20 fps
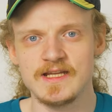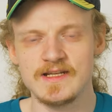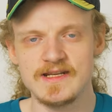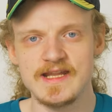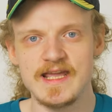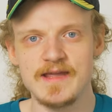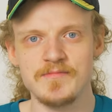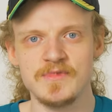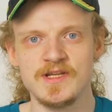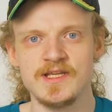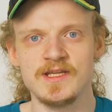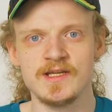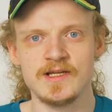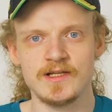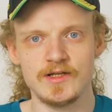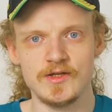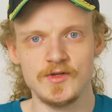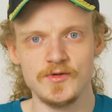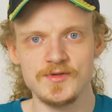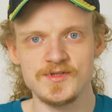namely
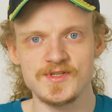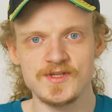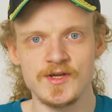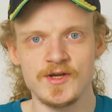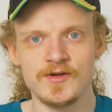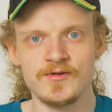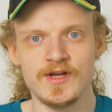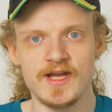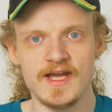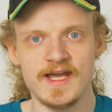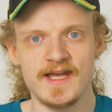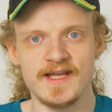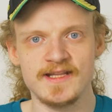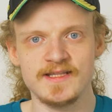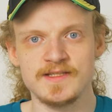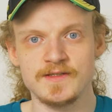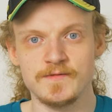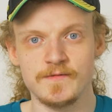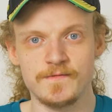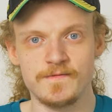Lucio
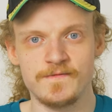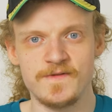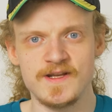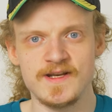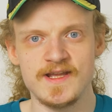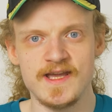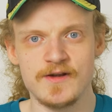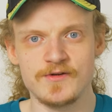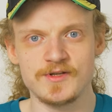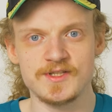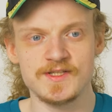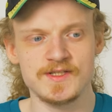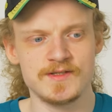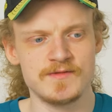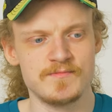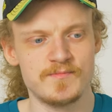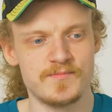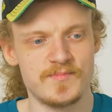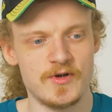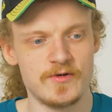and Finn
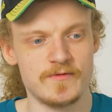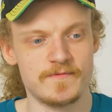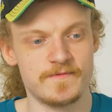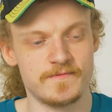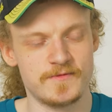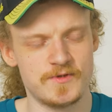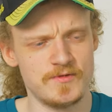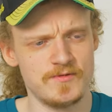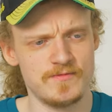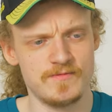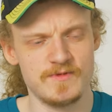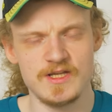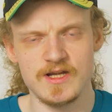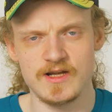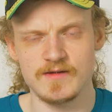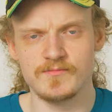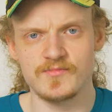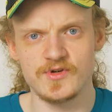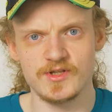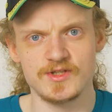Harrison, both 2
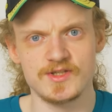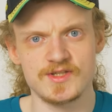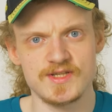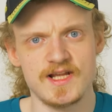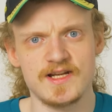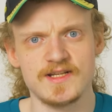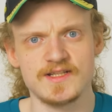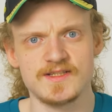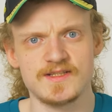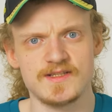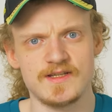young British talents.